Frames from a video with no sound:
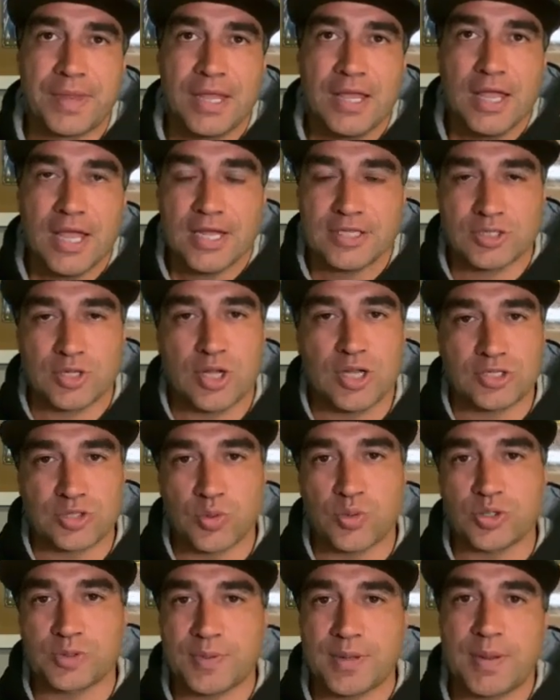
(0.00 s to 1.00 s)
it's
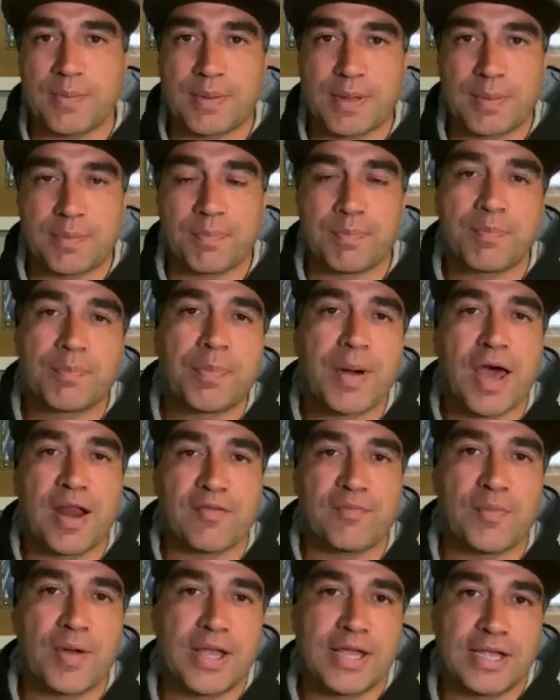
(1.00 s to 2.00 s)
always been a big part
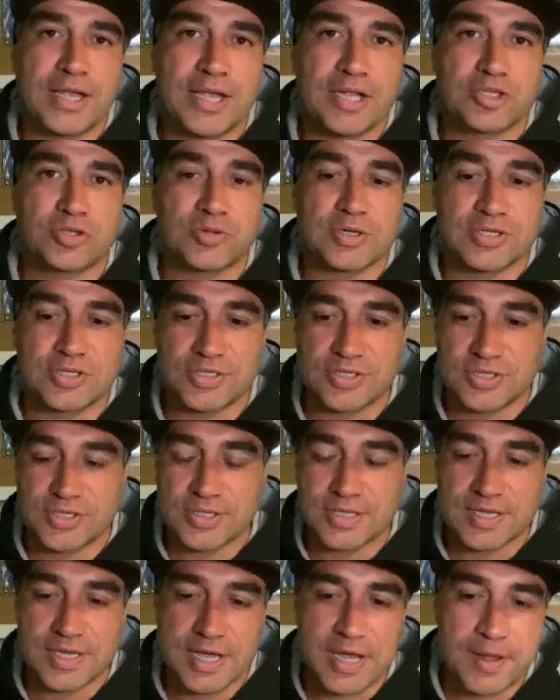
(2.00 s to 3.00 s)
of my
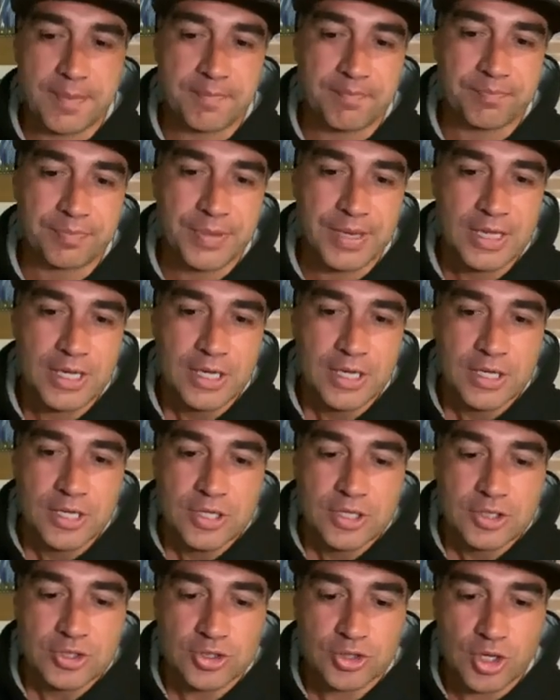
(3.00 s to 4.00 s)
interests.
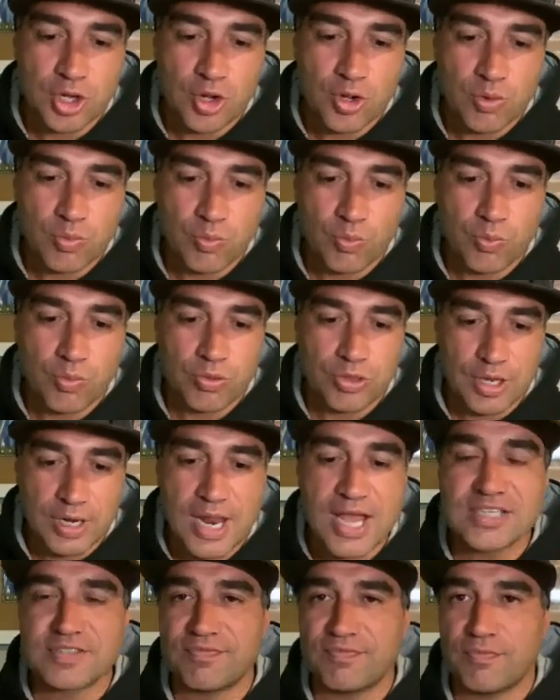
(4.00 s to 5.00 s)
So
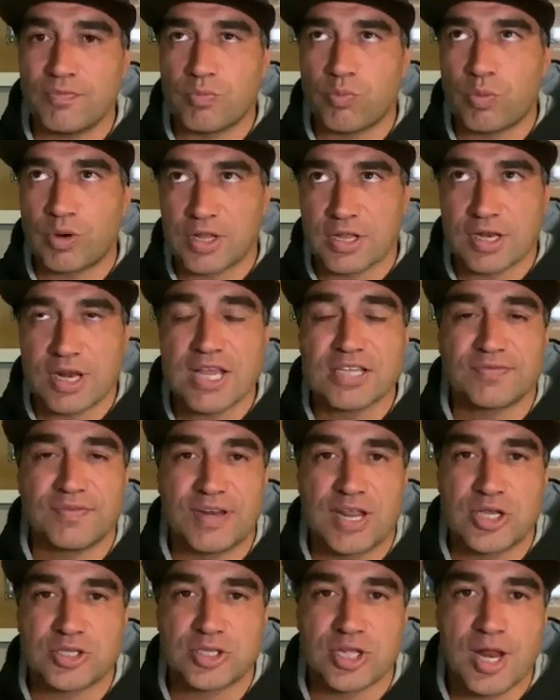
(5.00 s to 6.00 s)
one of the last
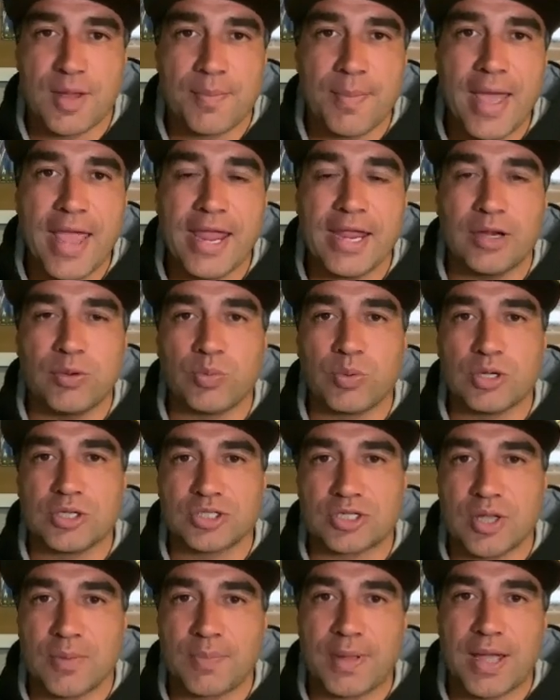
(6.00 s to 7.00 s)
videos that I made
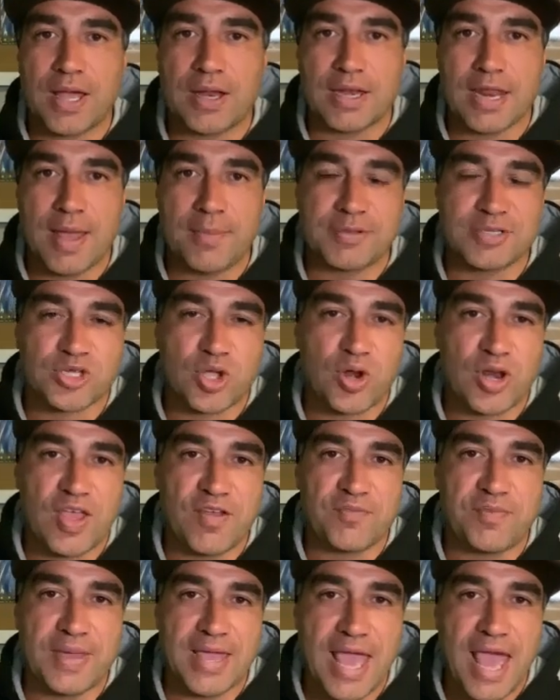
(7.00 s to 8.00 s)
was about Amazon
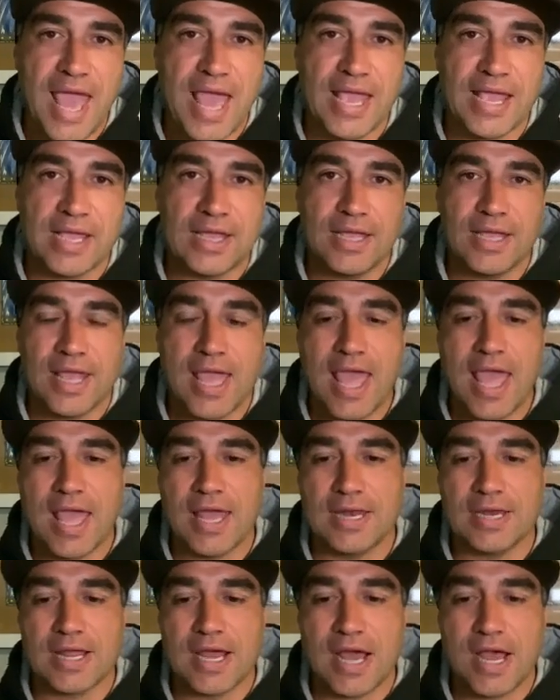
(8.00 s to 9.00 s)
FBA,
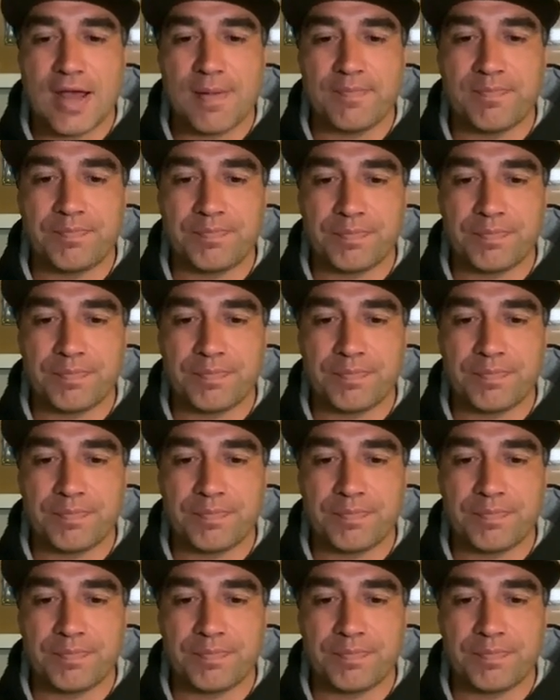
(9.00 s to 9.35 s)
and